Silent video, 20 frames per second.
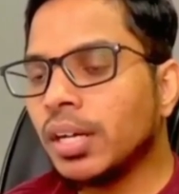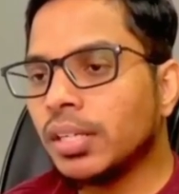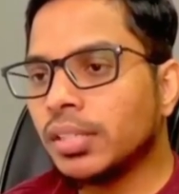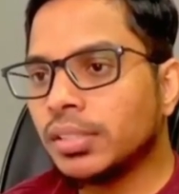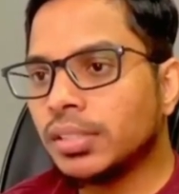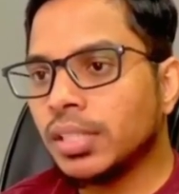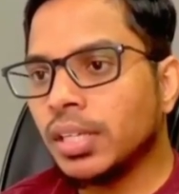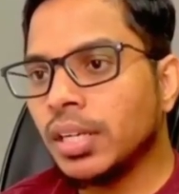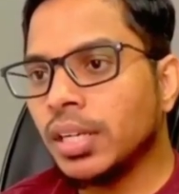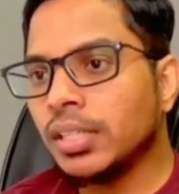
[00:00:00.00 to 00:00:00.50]

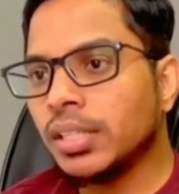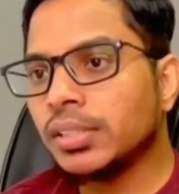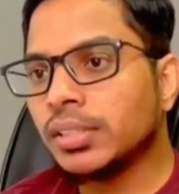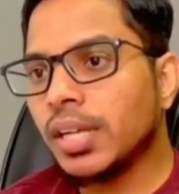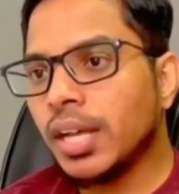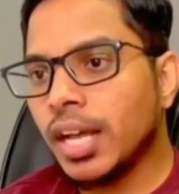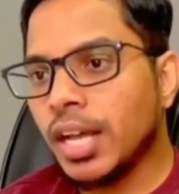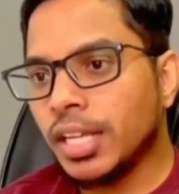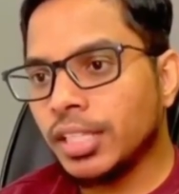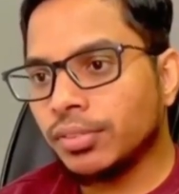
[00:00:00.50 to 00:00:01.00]
ceilings
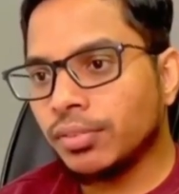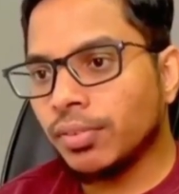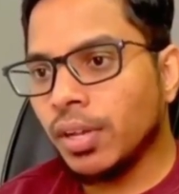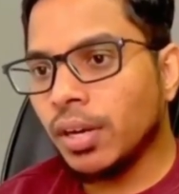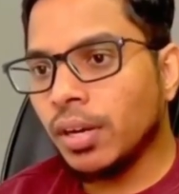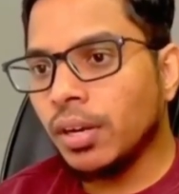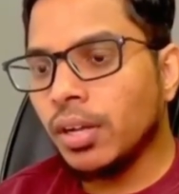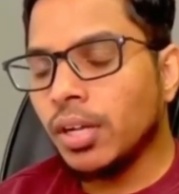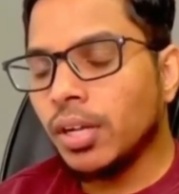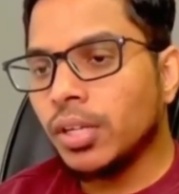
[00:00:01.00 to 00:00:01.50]
as
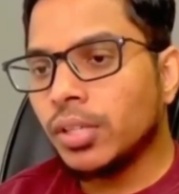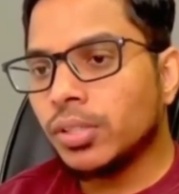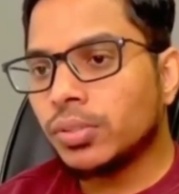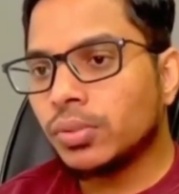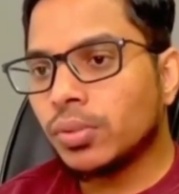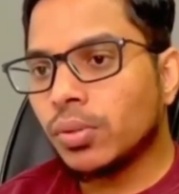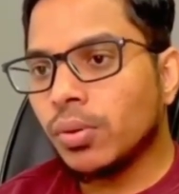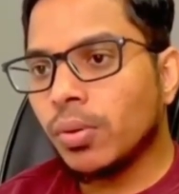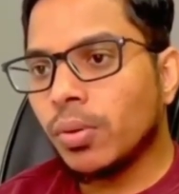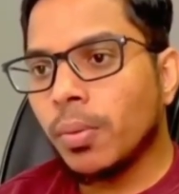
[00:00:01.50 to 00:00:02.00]
well.
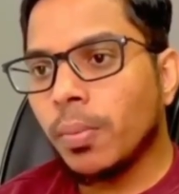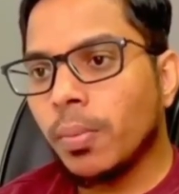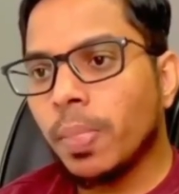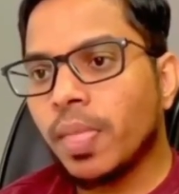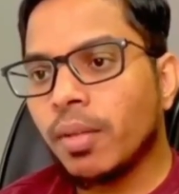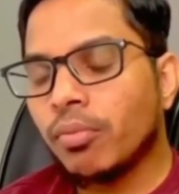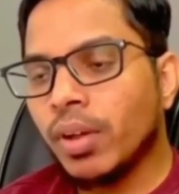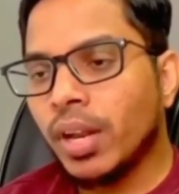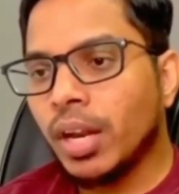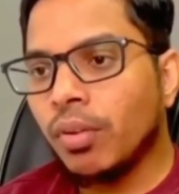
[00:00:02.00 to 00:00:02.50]
So
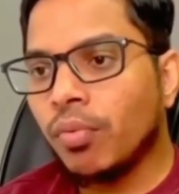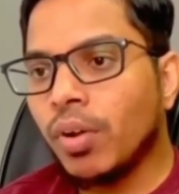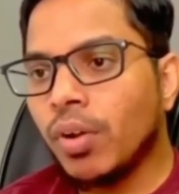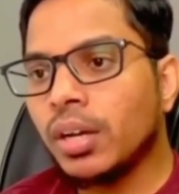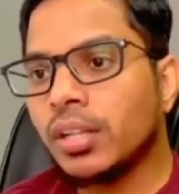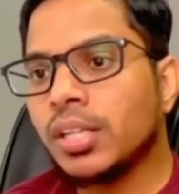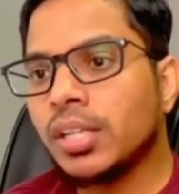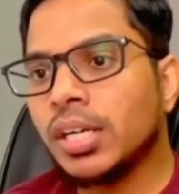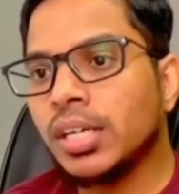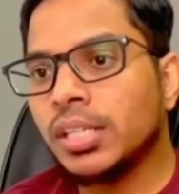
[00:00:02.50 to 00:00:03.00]
whenever
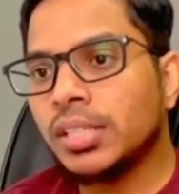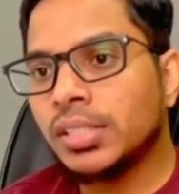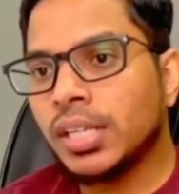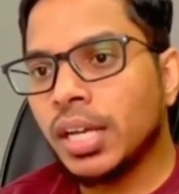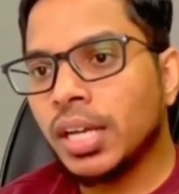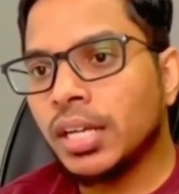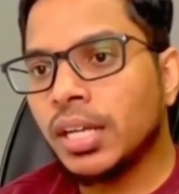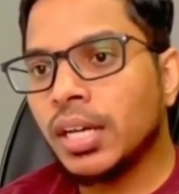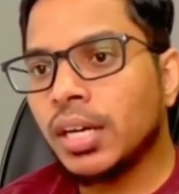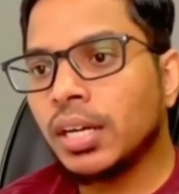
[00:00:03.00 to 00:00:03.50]
the
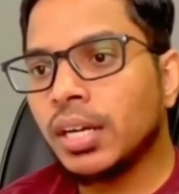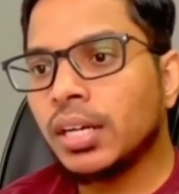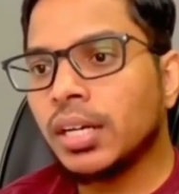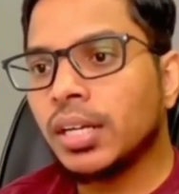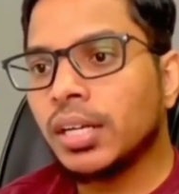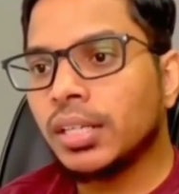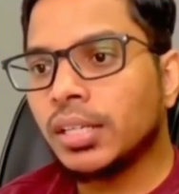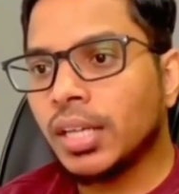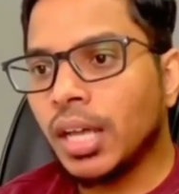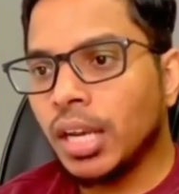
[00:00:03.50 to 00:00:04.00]
designer
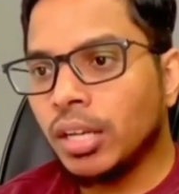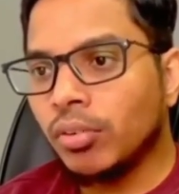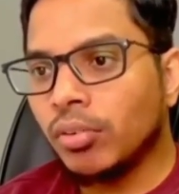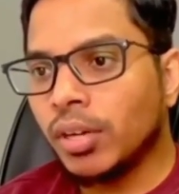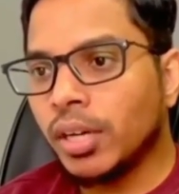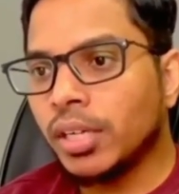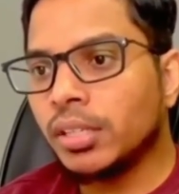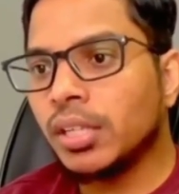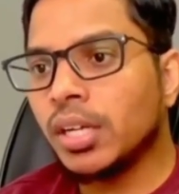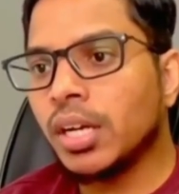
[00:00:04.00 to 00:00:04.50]

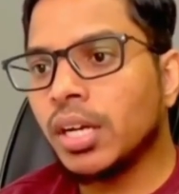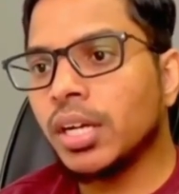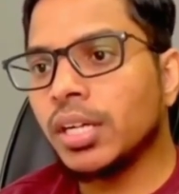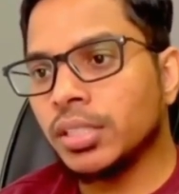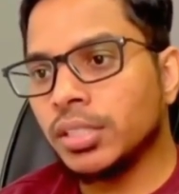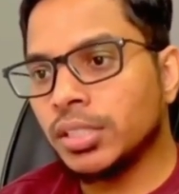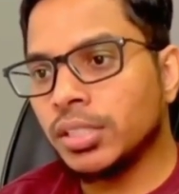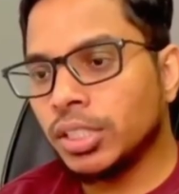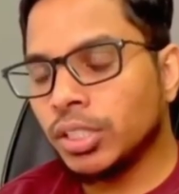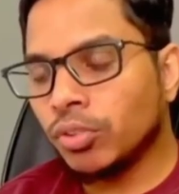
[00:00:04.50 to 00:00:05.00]
calculate the
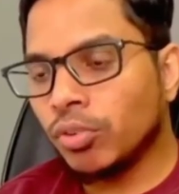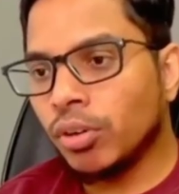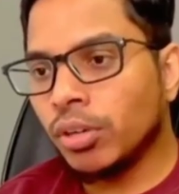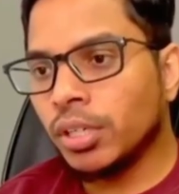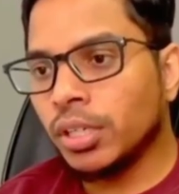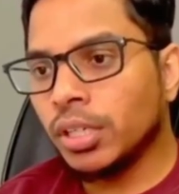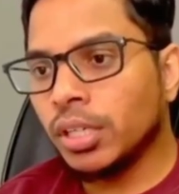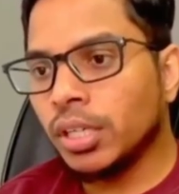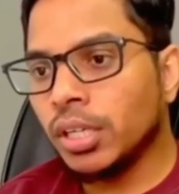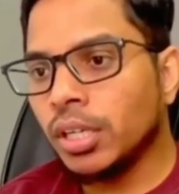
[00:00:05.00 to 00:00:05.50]
agent
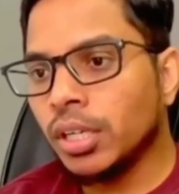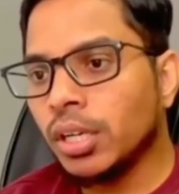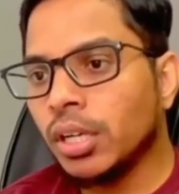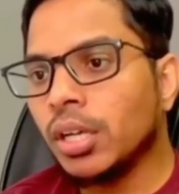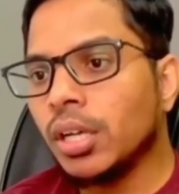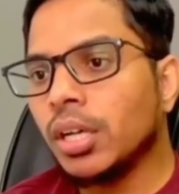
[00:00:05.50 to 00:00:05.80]
quantity,